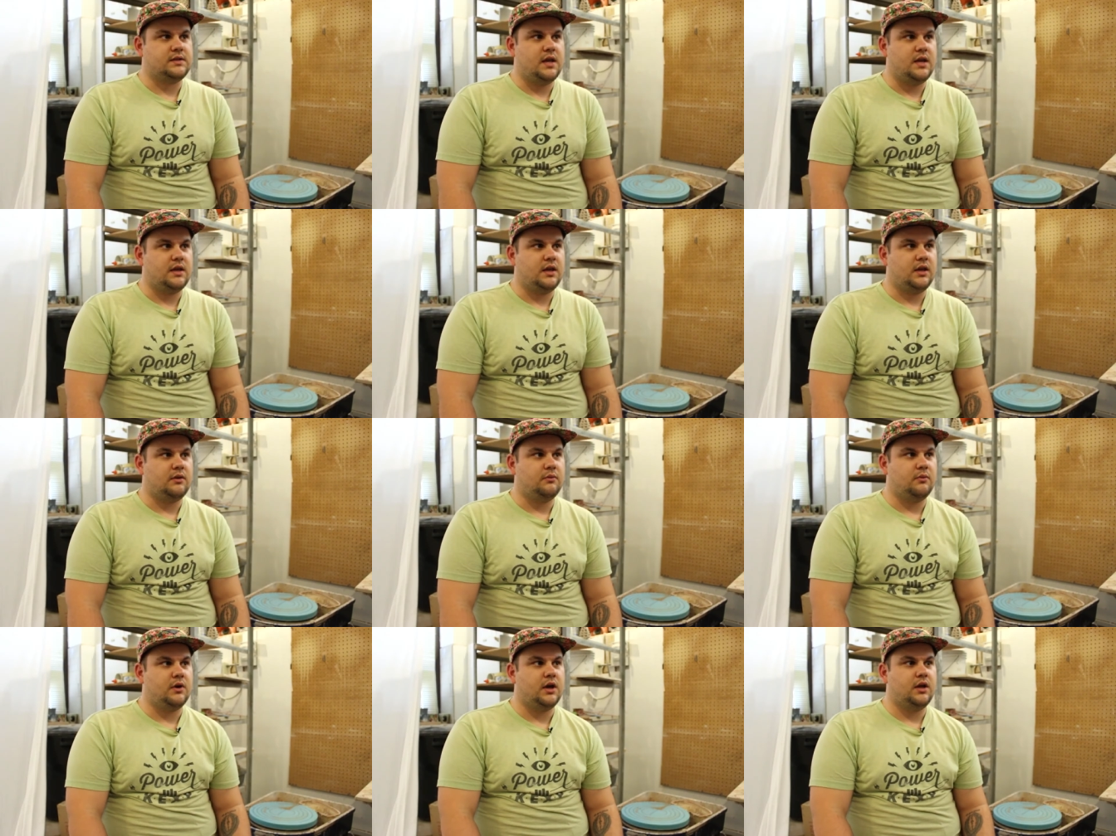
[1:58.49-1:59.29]

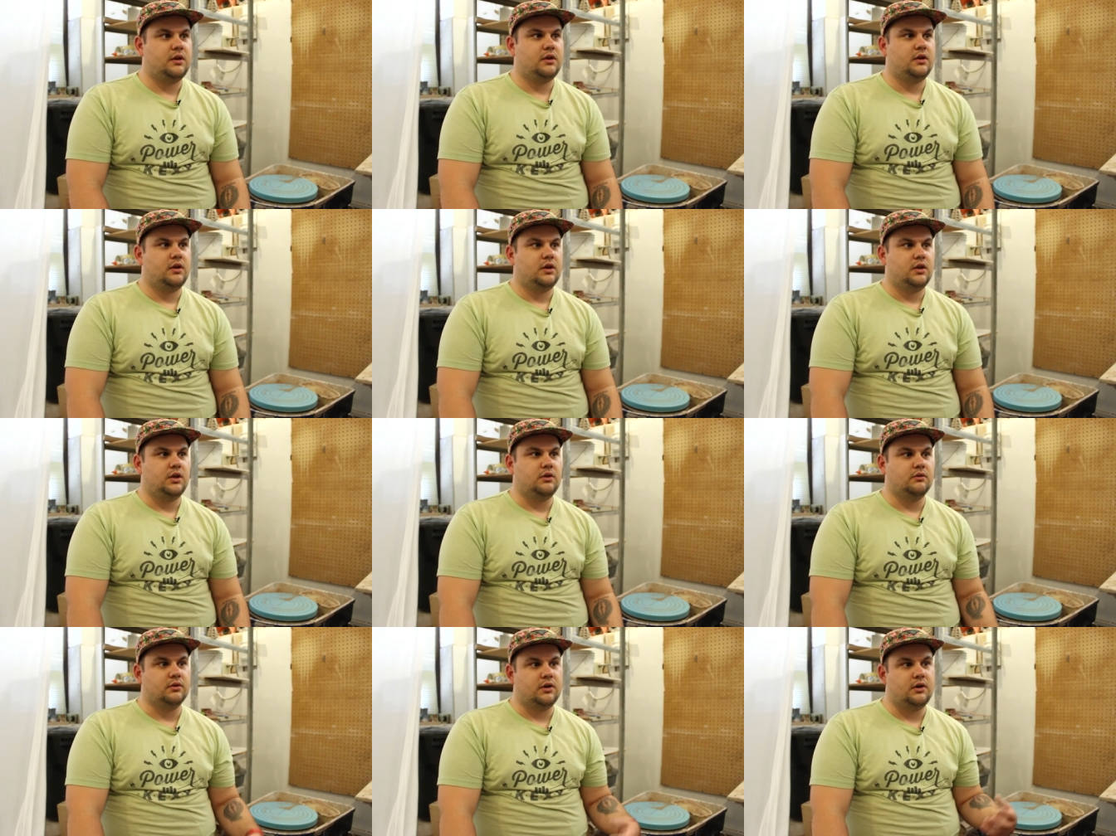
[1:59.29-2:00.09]
taking what
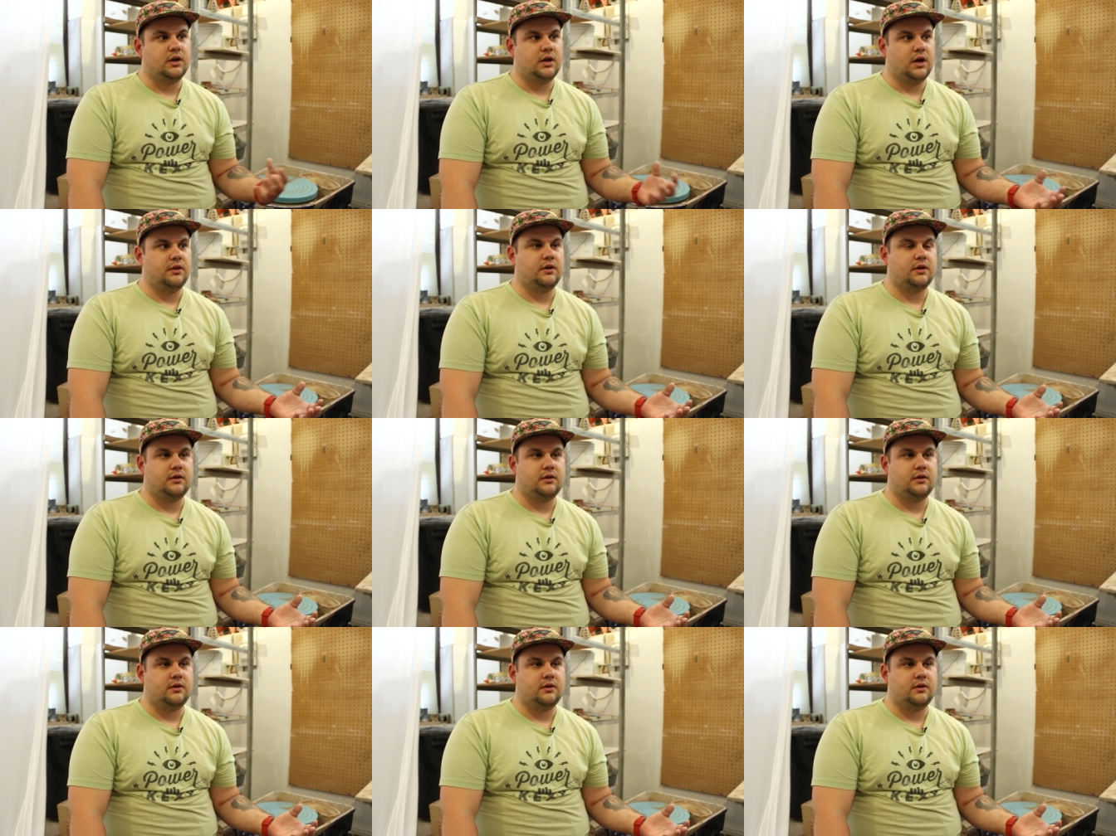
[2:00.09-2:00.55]
you learn in other